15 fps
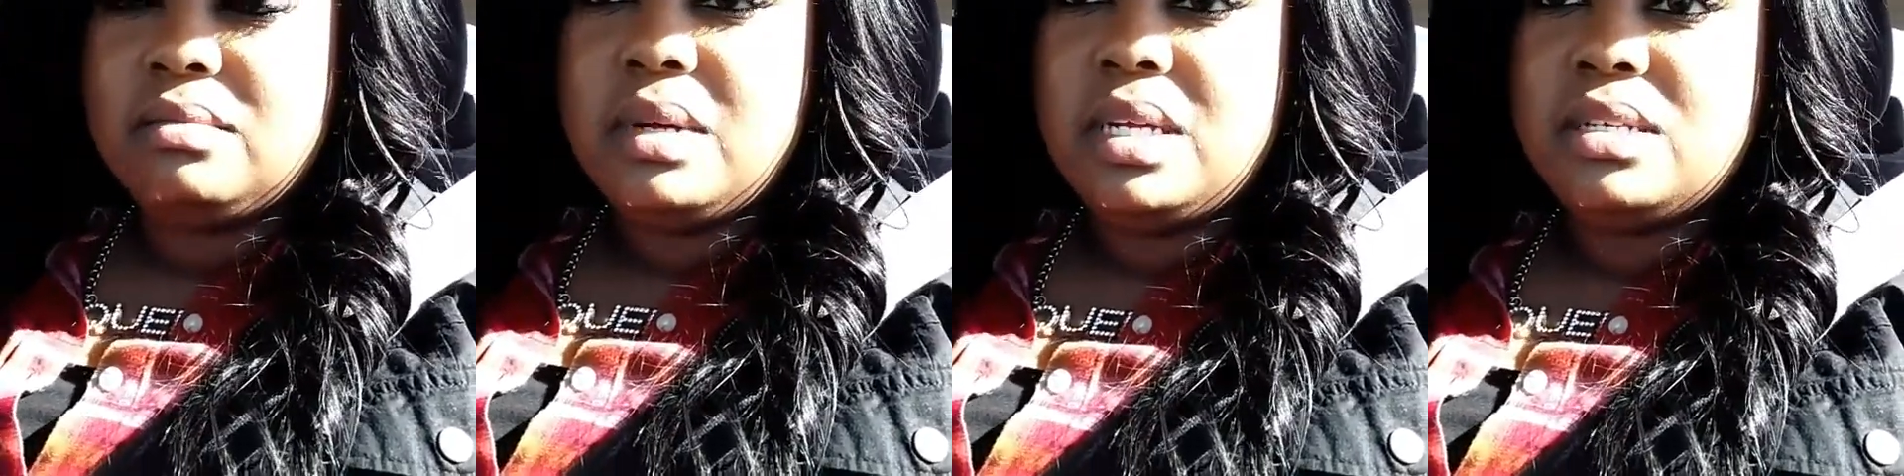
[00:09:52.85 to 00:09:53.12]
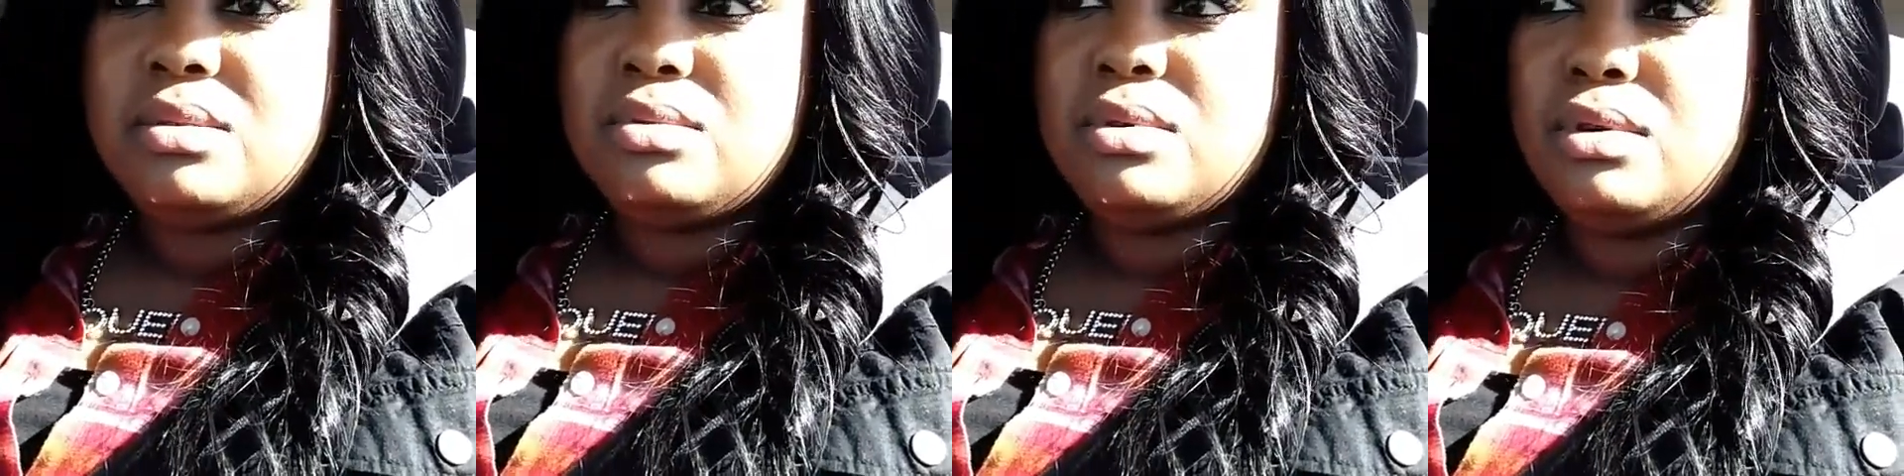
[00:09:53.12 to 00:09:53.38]
might
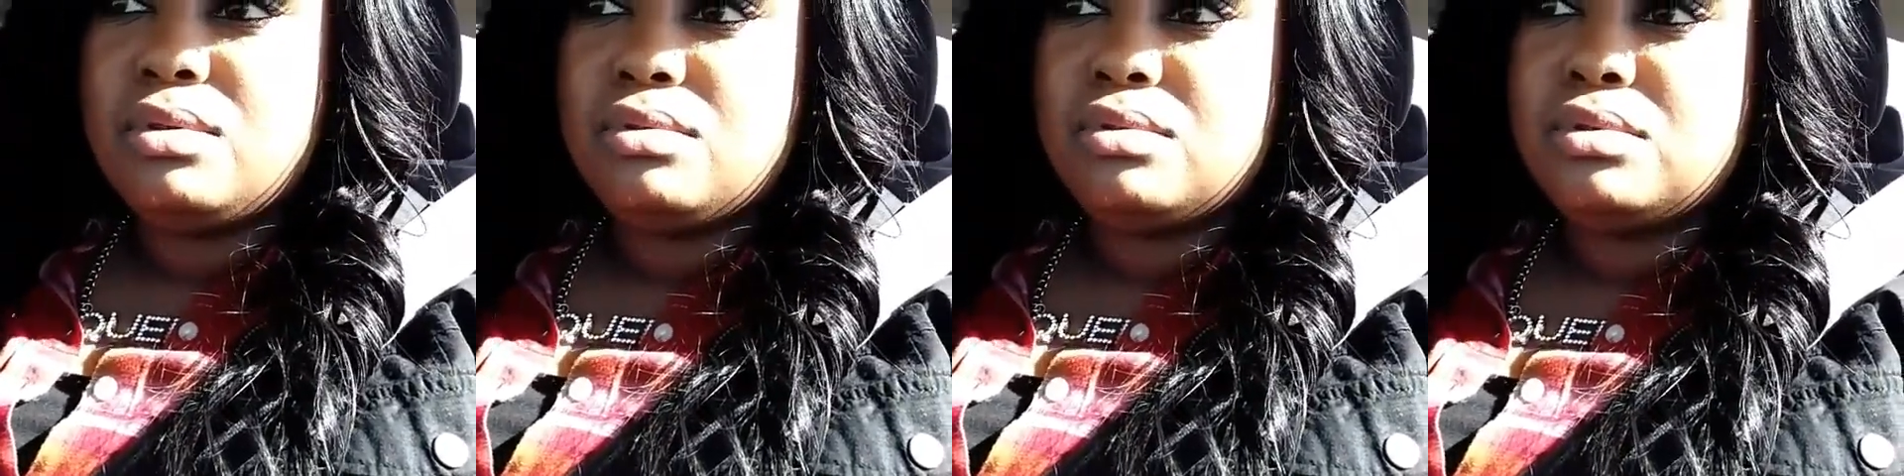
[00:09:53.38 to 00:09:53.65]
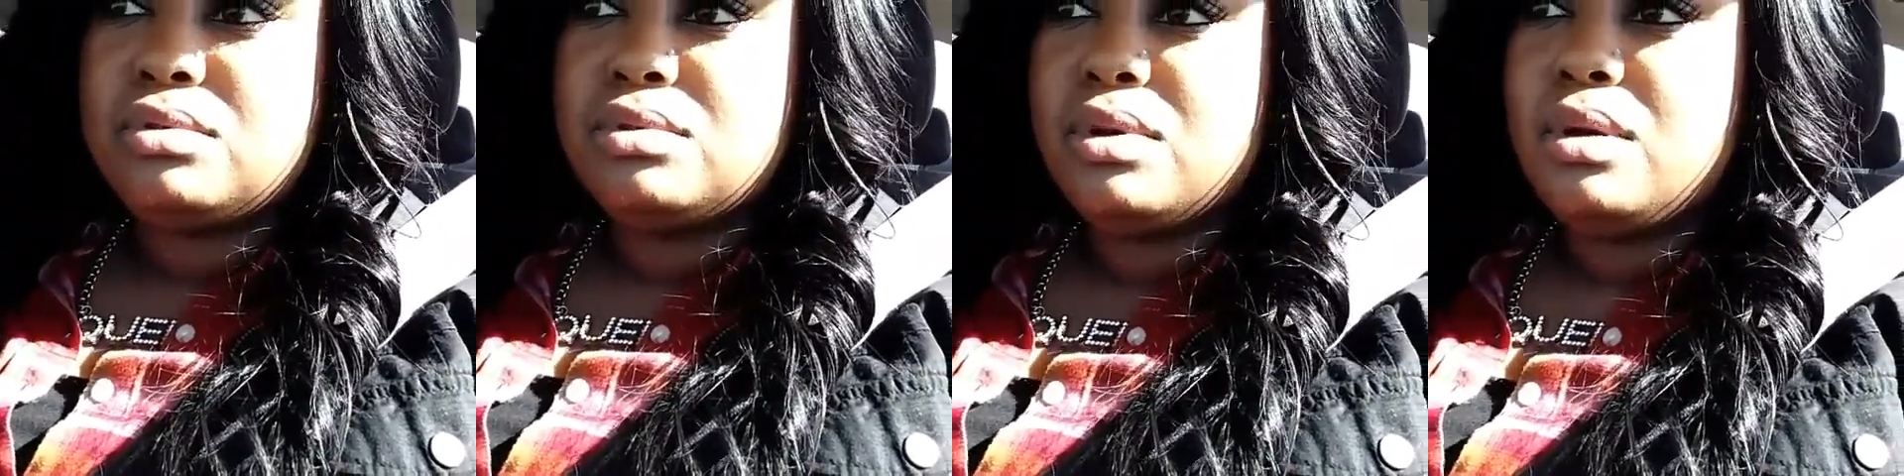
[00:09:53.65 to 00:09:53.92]
as well go
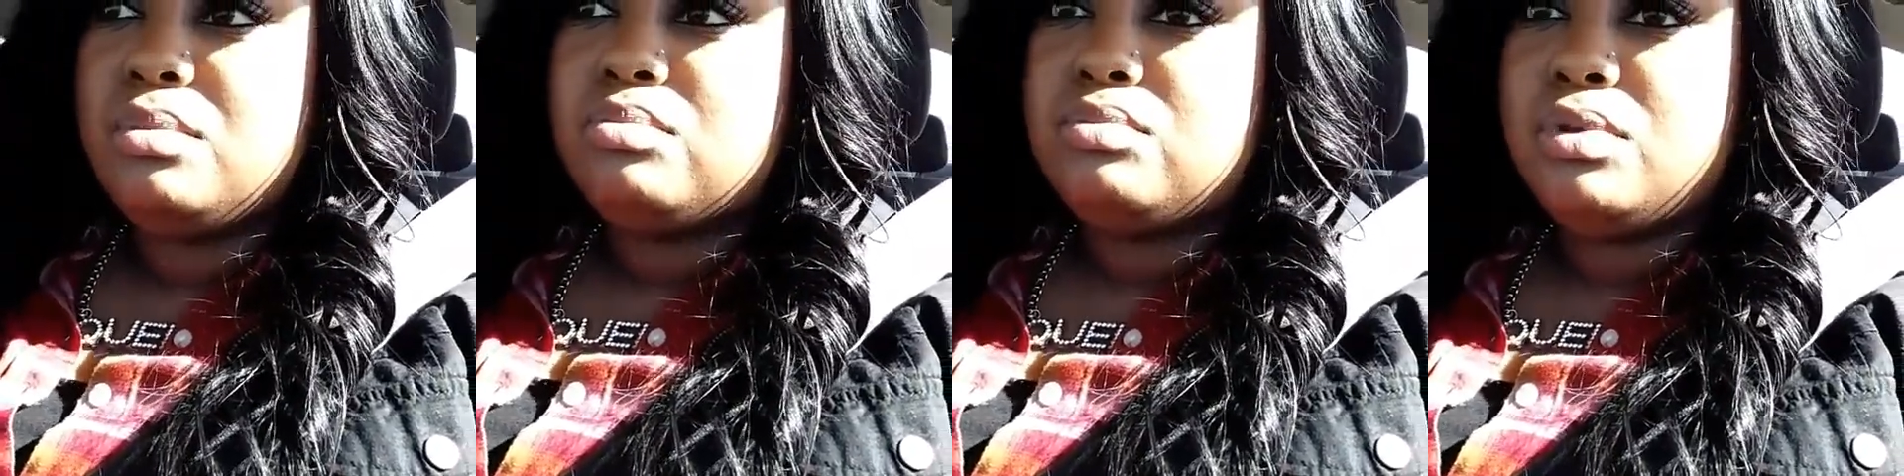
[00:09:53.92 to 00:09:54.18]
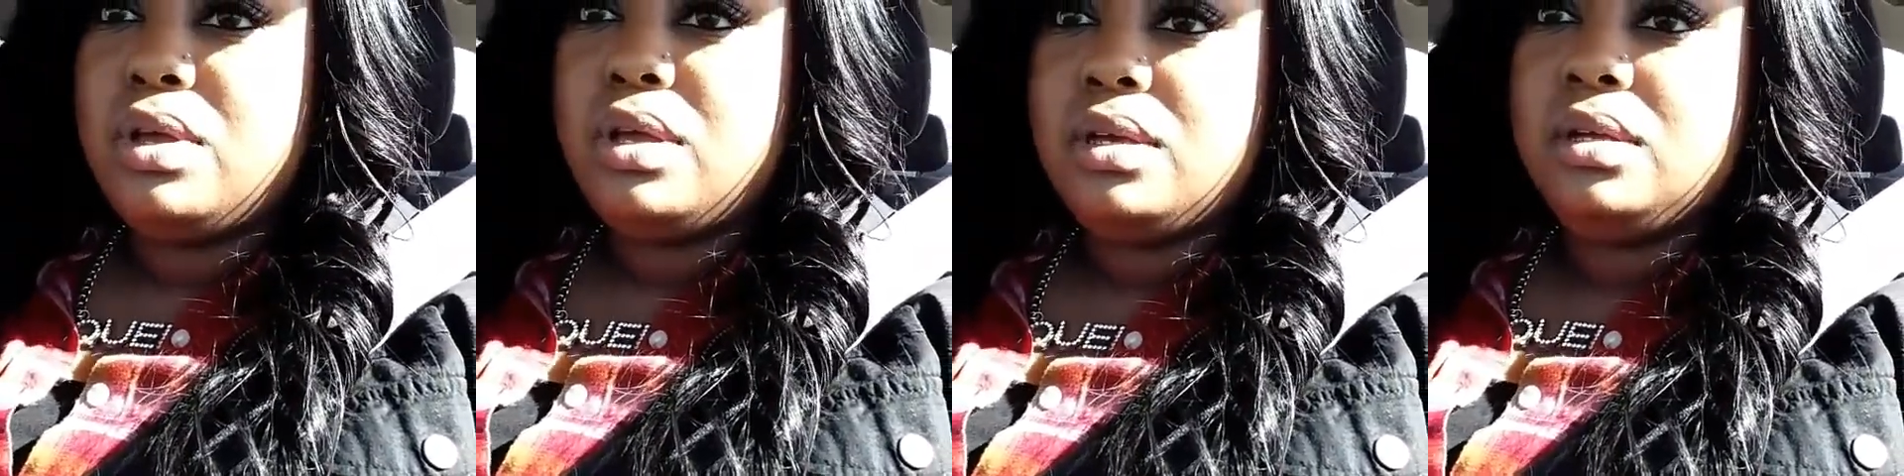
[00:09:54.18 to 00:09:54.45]
to
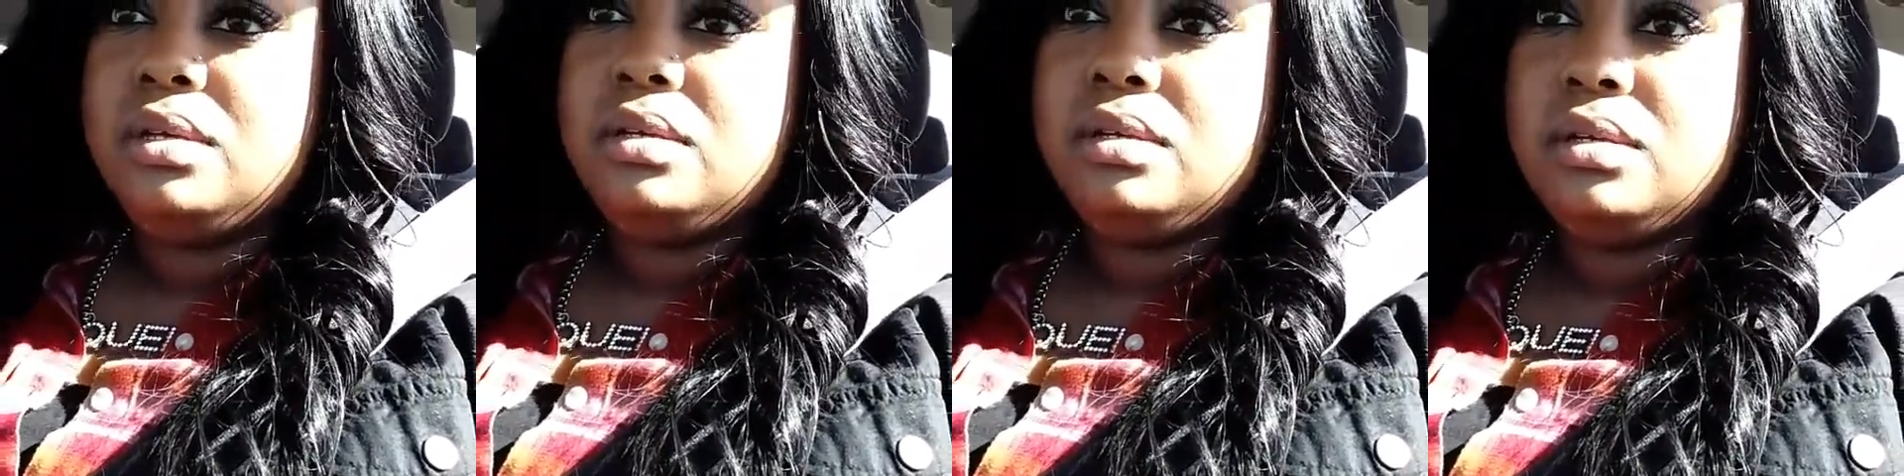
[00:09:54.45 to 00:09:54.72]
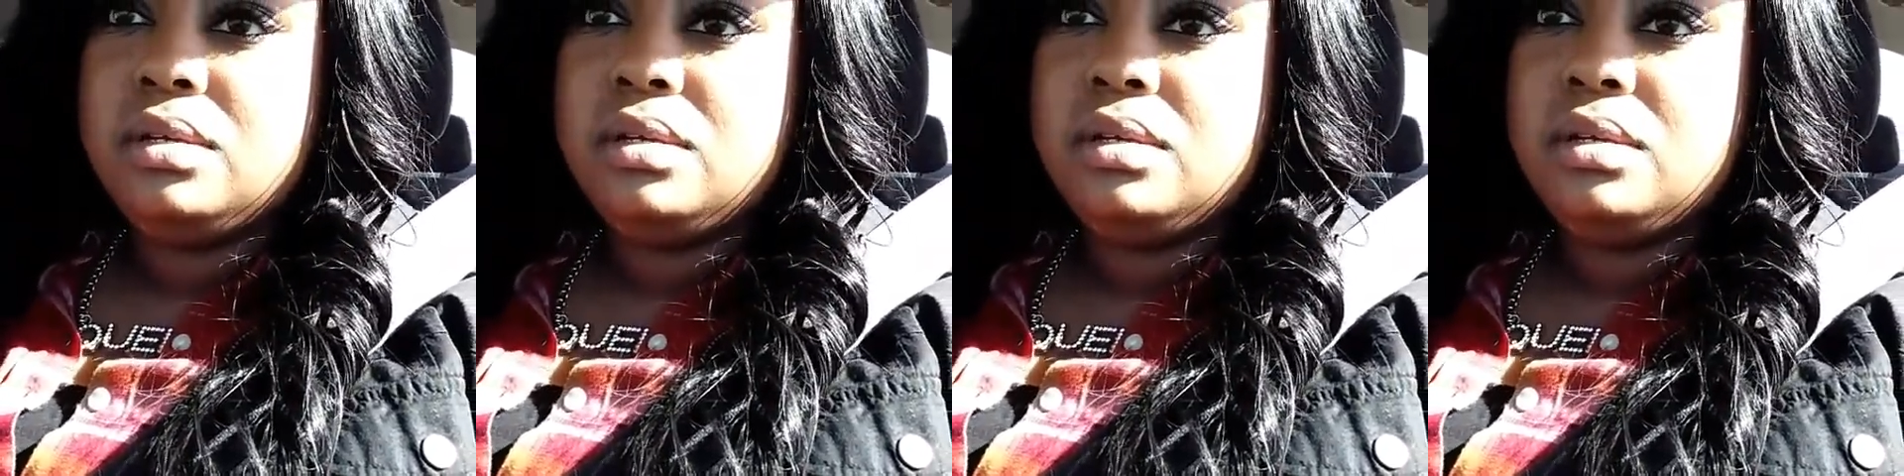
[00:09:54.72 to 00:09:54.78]
Subway.